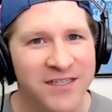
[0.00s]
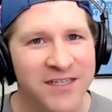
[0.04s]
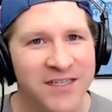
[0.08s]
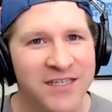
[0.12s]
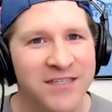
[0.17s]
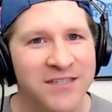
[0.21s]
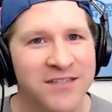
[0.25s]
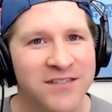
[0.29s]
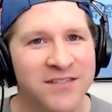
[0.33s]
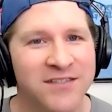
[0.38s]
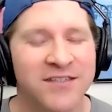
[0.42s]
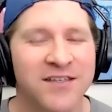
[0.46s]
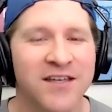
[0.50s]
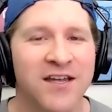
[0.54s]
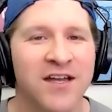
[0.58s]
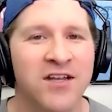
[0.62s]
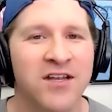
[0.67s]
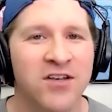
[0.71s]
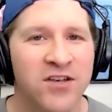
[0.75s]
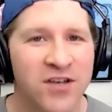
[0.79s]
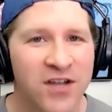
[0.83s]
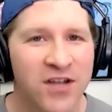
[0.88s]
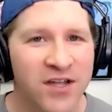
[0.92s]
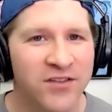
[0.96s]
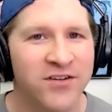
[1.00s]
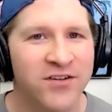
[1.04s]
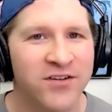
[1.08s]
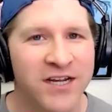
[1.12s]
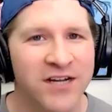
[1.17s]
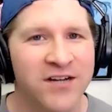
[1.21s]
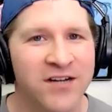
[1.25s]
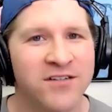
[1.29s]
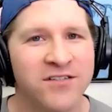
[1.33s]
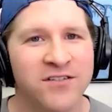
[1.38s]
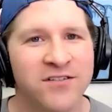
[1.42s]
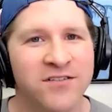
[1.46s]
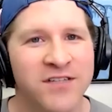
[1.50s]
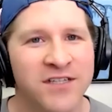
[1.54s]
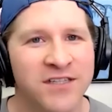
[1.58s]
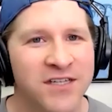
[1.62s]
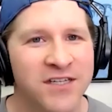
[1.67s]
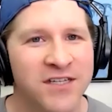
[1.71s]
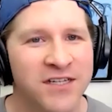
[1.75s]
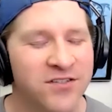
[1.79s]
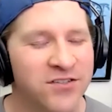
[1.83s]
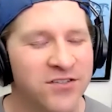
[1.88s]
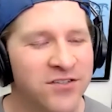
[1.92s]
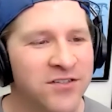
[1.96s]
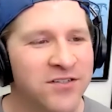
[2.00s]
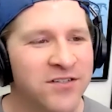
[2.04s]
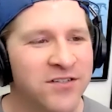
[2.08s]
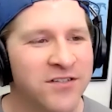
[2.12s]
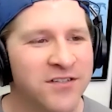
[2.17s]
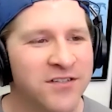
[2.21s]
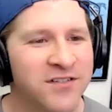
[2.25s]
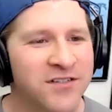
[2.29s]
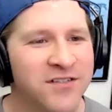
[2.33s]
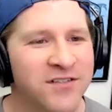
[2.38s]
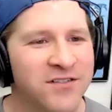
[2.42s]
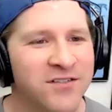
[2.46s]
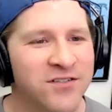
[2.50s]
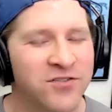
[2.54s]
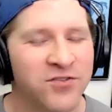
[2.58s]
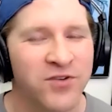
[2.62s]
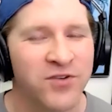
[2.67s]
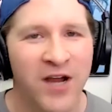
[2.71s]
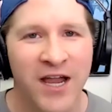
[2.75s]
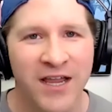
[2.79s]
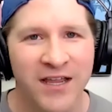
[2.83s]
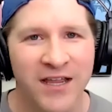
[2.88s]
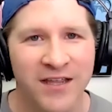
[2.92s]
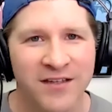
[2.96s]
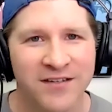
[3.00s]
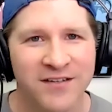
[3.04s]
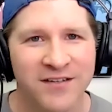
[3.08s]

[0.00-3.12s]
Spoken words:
is another character that they should try.